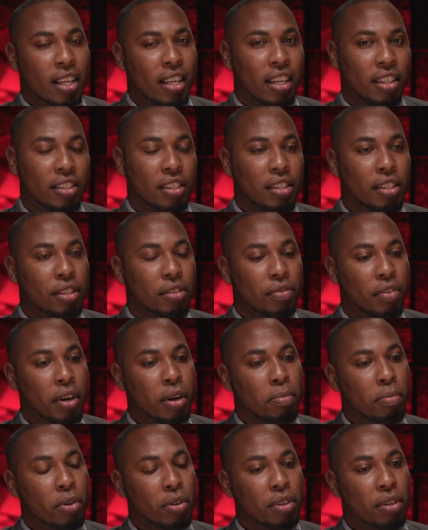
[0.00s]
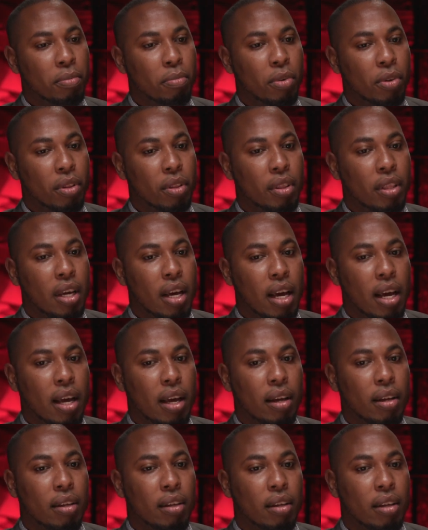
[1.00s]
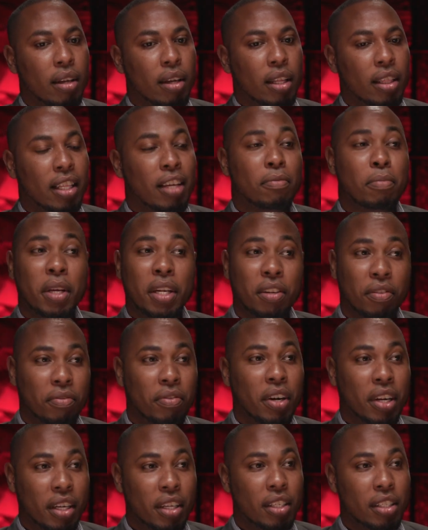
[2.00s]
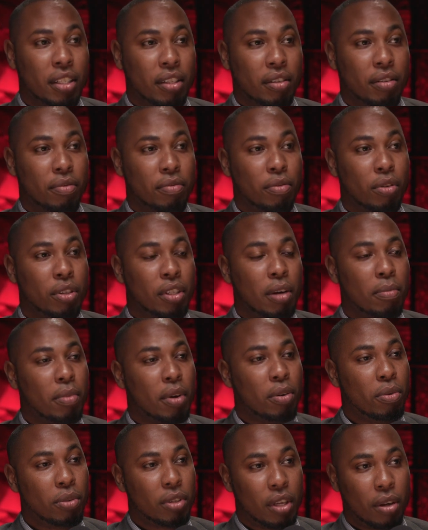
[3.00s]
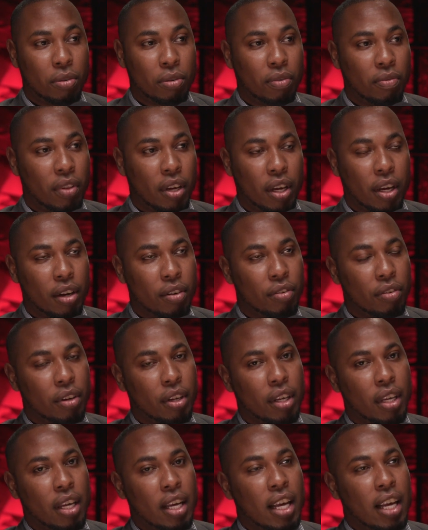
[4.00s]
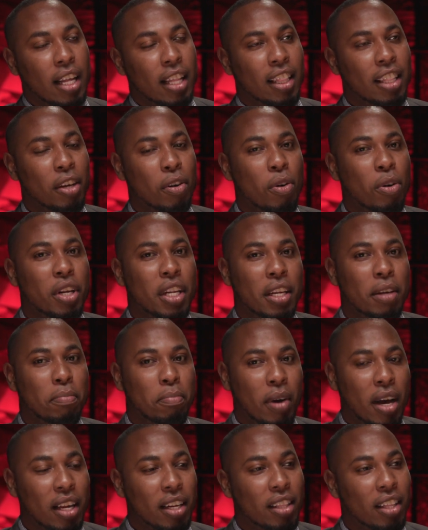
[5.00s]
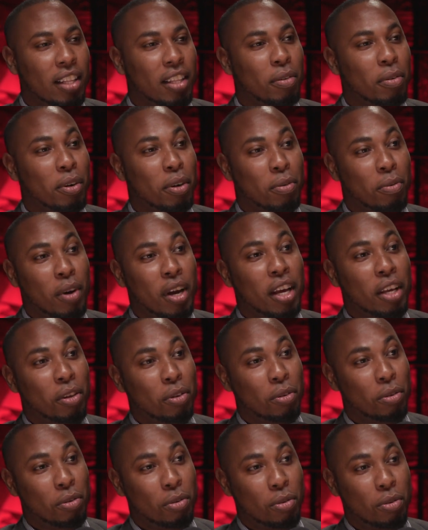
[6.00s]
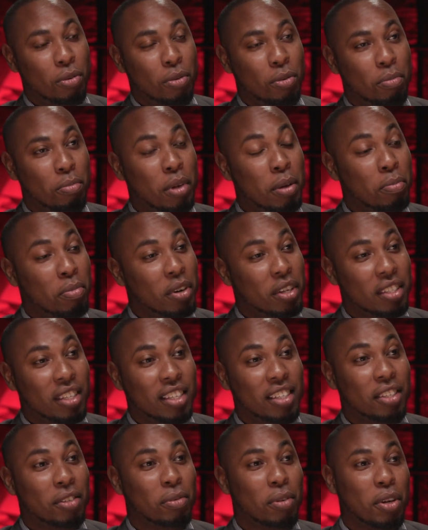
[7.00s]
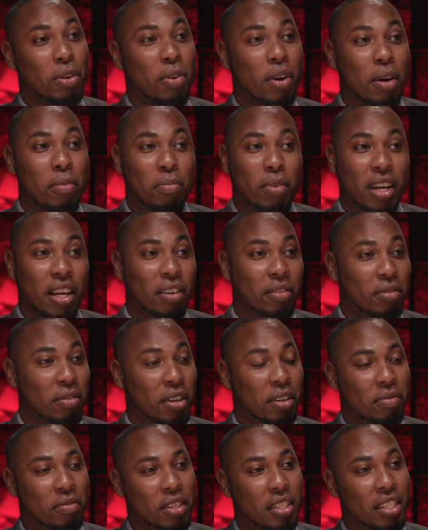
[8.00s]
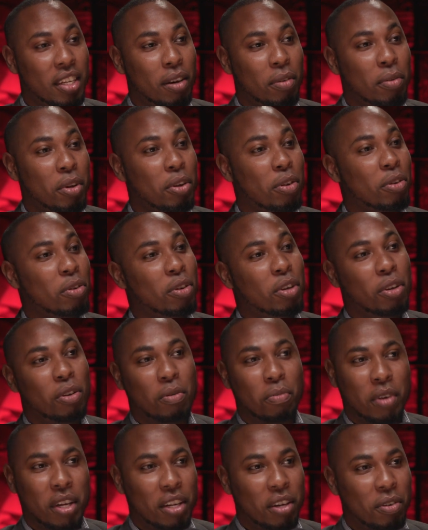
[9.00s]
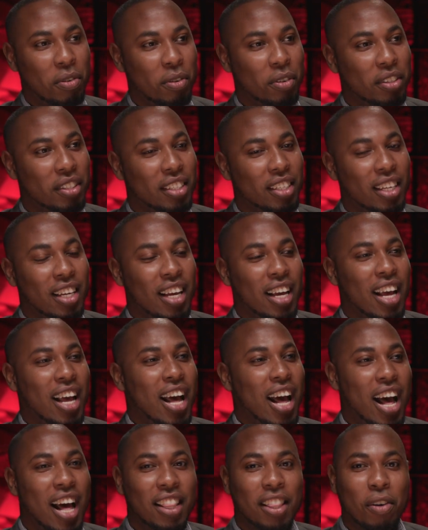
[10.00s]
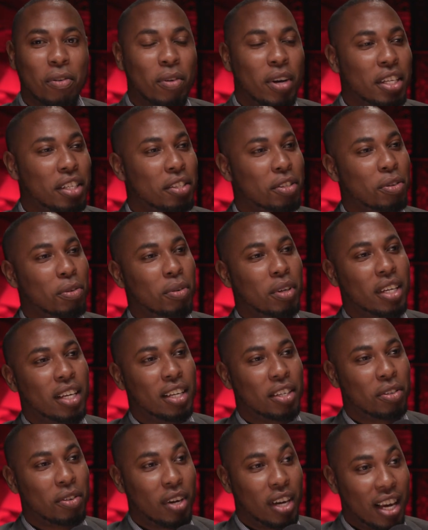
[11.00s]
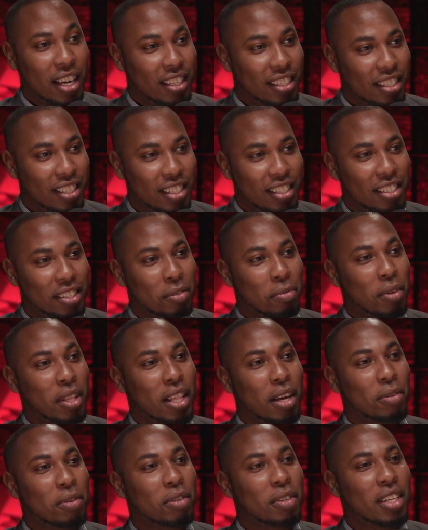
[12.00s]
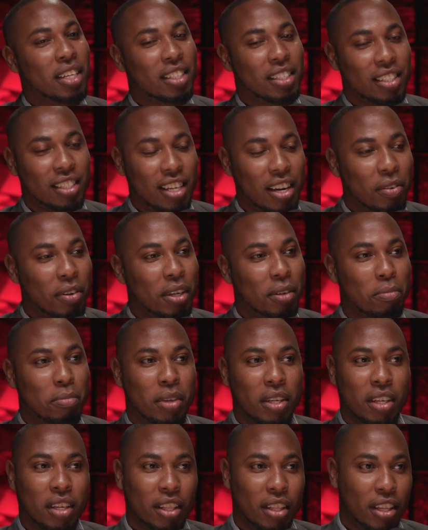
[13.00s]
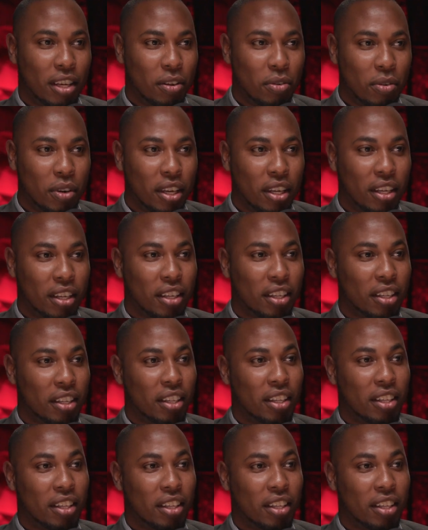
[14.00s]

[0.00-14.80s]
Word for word: Yes, it is very possible. The they've made it very easy for someone who's out of the country. The only part that they require you to be present is when you're applying for a visa, when you're doing your medicals. Otherwise, you will get your license without necessarily being in the UAE.